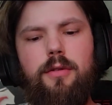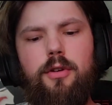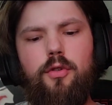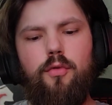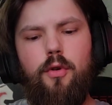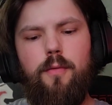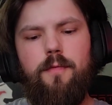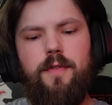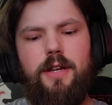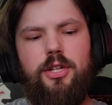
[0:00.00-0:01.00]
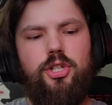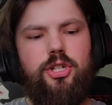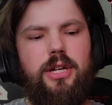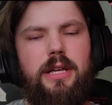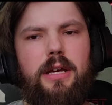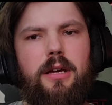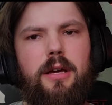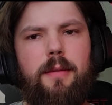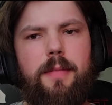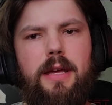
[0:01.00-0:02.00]
the chrome finish
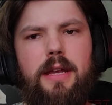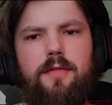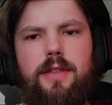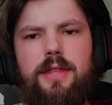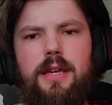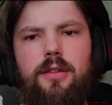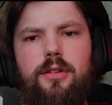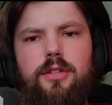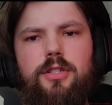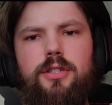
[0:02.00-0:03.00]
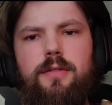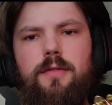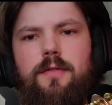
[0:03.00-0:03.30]
and everything looks